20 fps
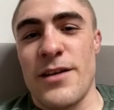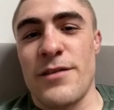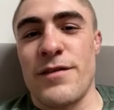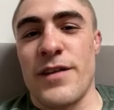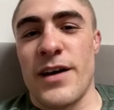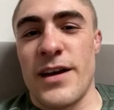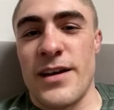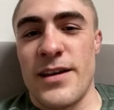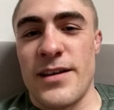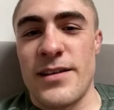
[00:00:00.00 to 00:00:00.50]
a
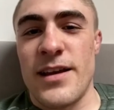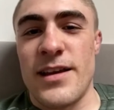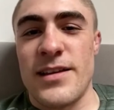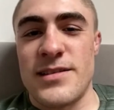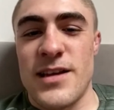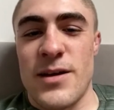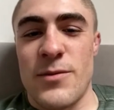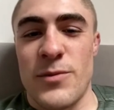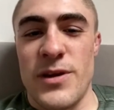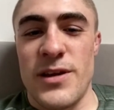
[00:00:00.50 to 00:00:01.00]
fight in
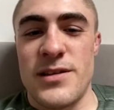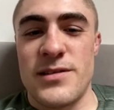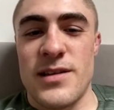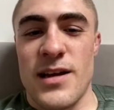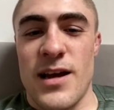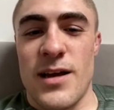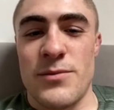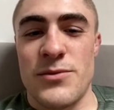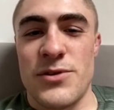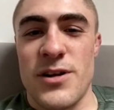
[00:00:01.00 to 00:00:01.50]
10 weeks'
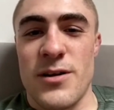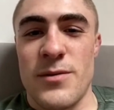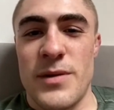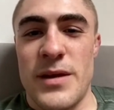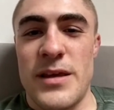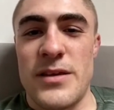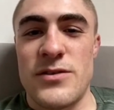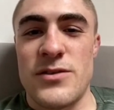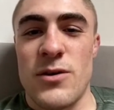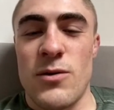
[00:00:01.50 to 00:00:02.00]
time. Do you know what I
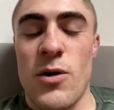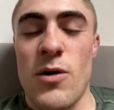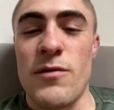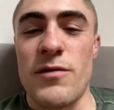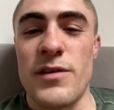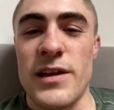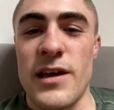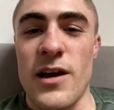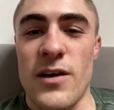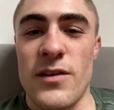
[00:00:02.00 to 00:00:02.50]
mean? So
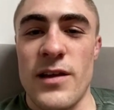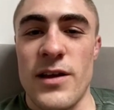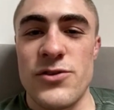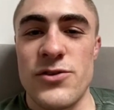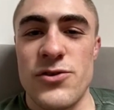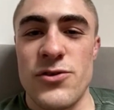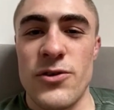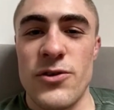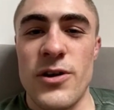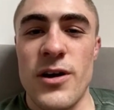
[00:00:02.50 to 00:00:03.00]
hopefully get on that
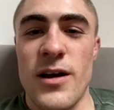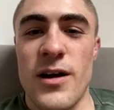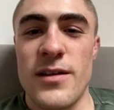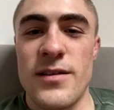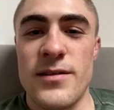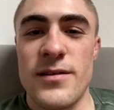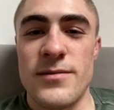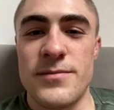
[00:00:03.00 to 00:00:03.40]
June card.